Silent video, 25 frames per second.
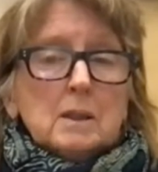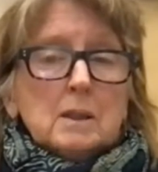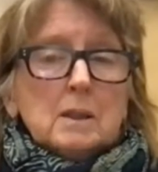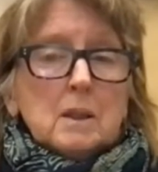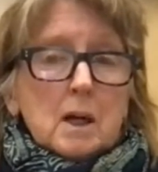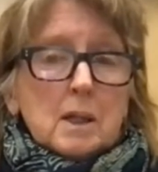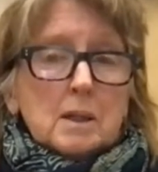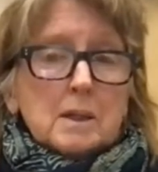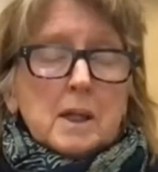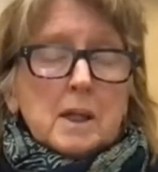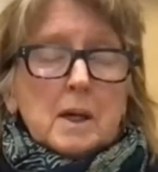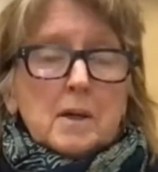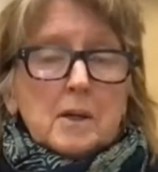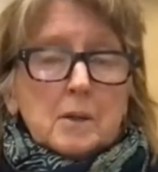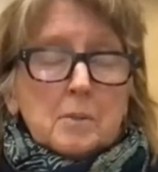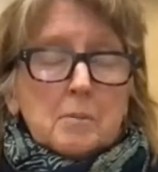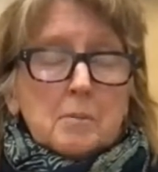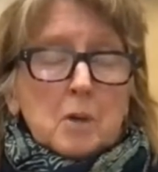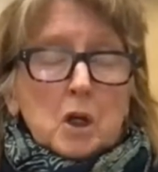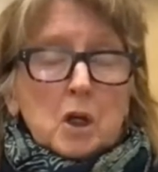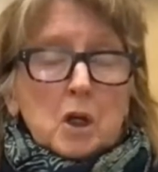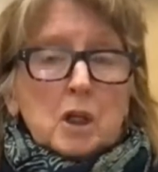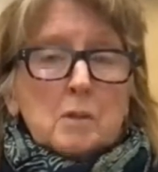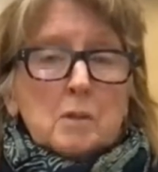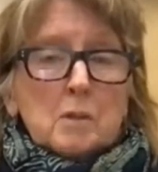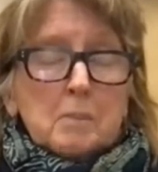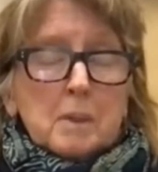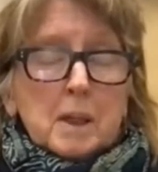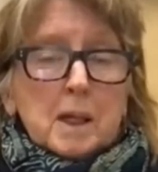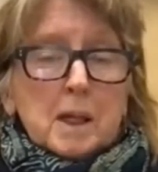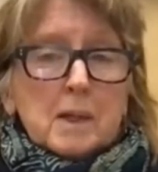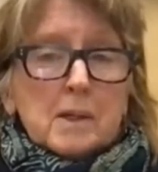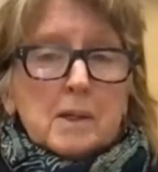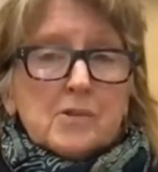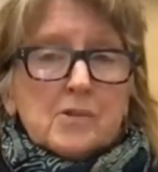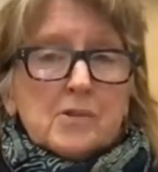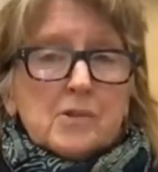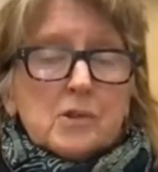locked out of the
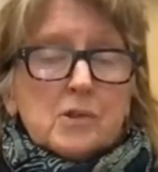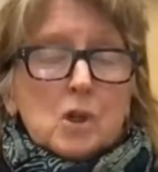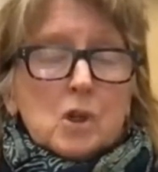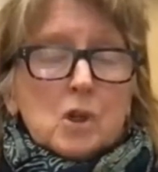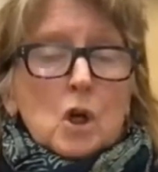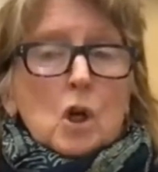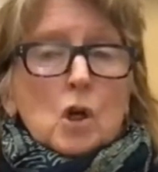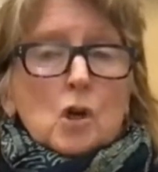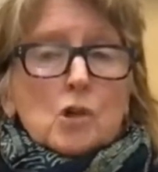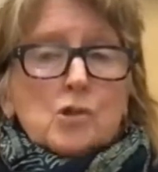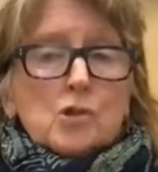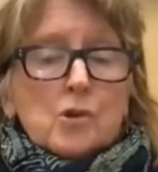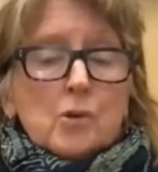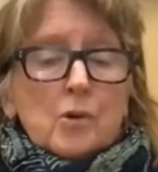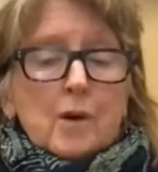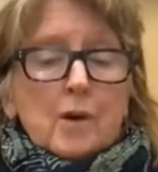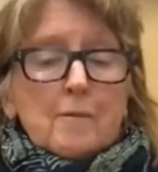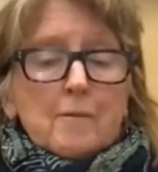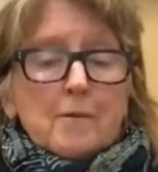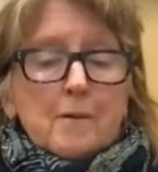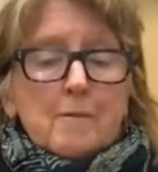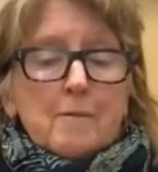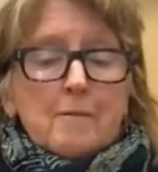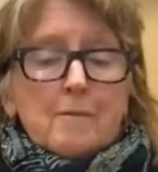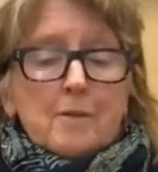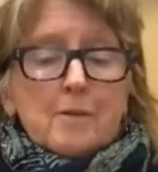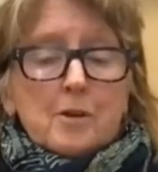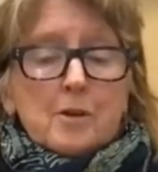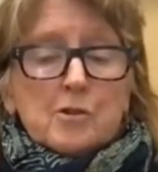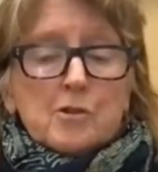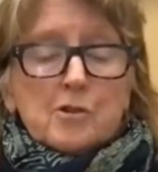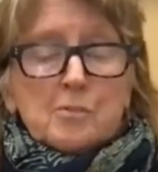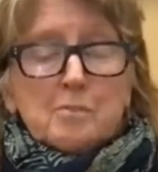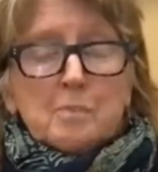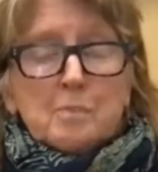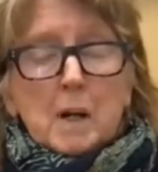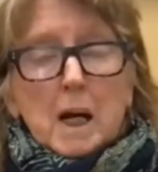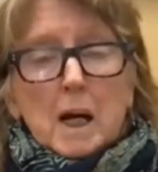marketplace. So if the
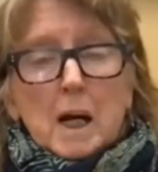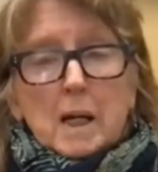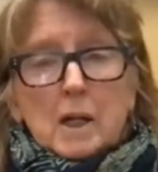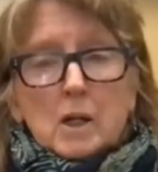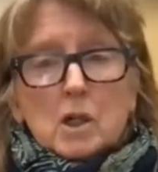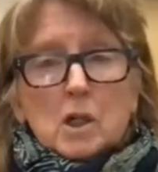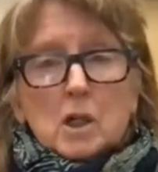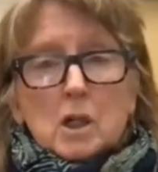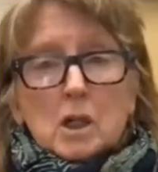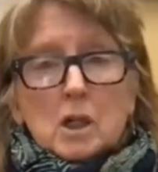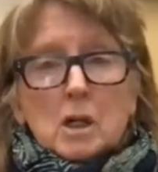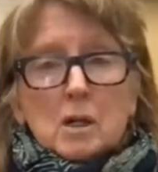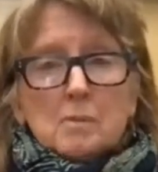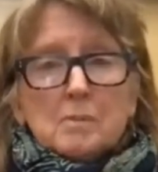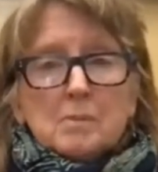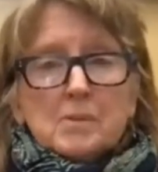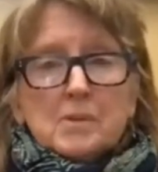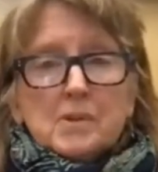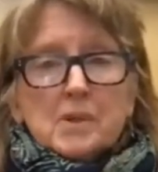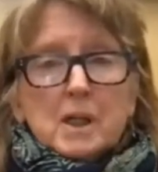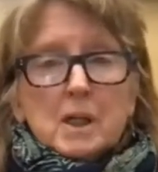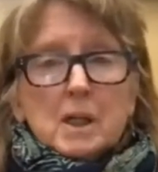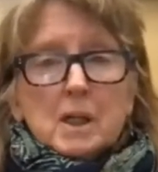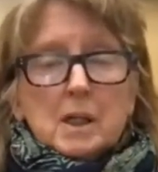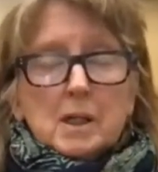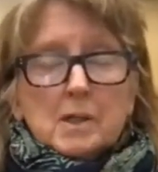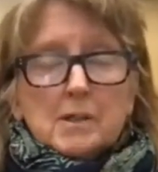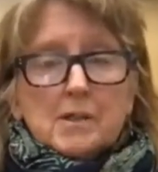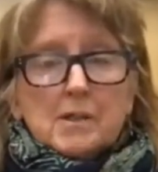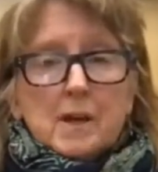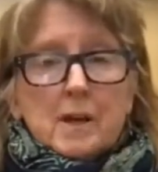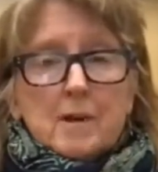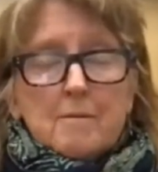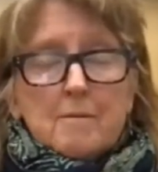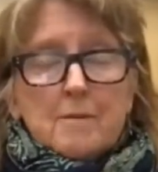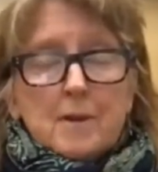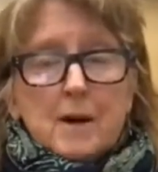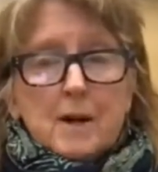first buyer comes in at,
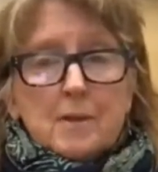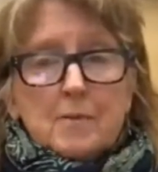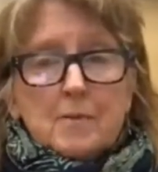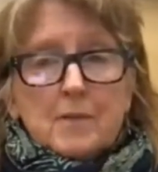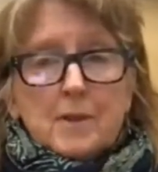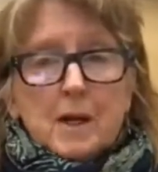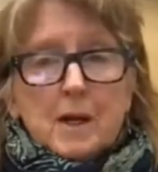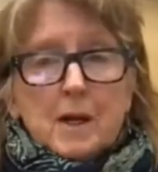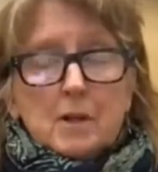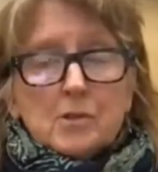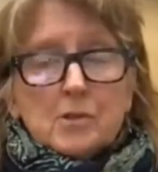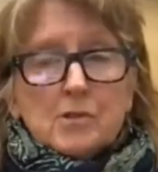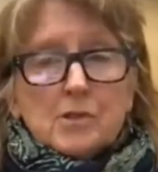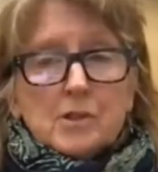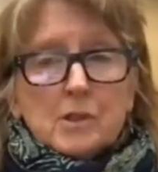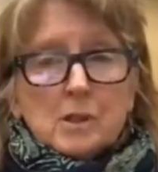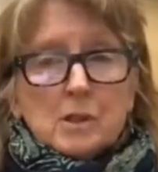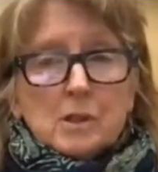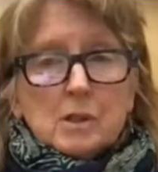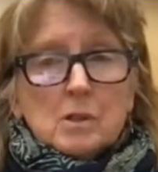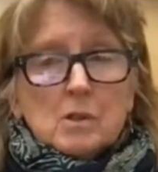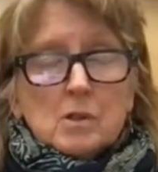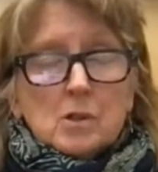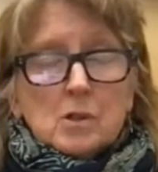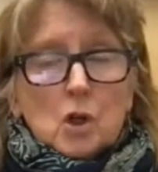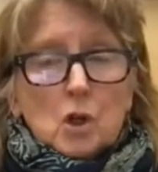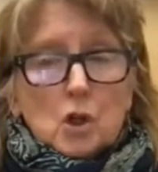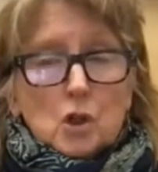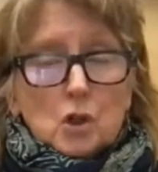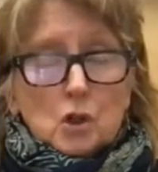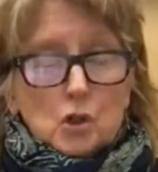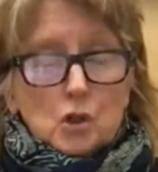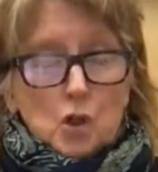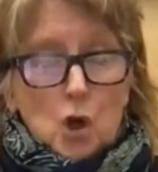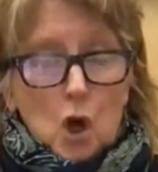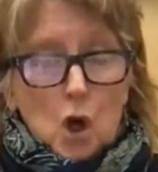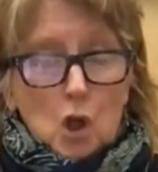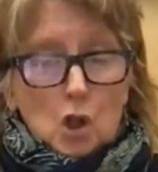say,
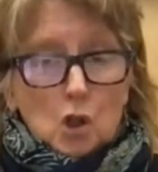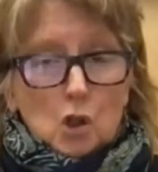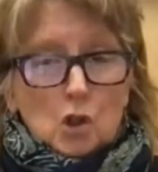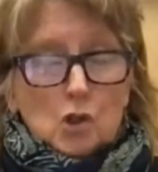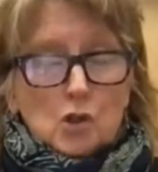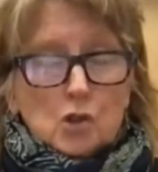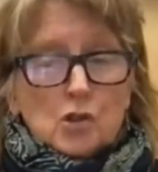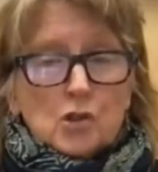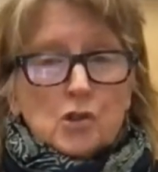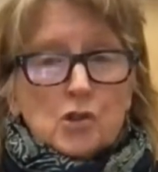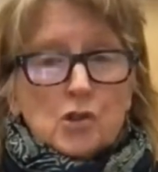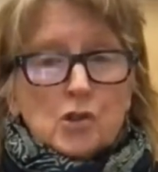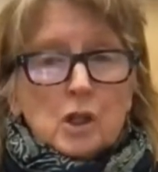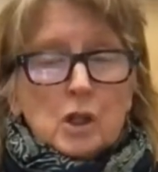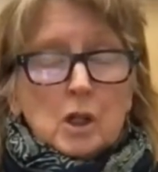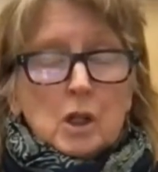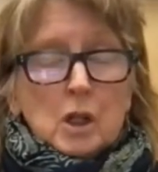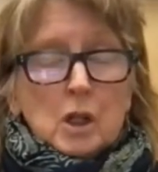$5,000,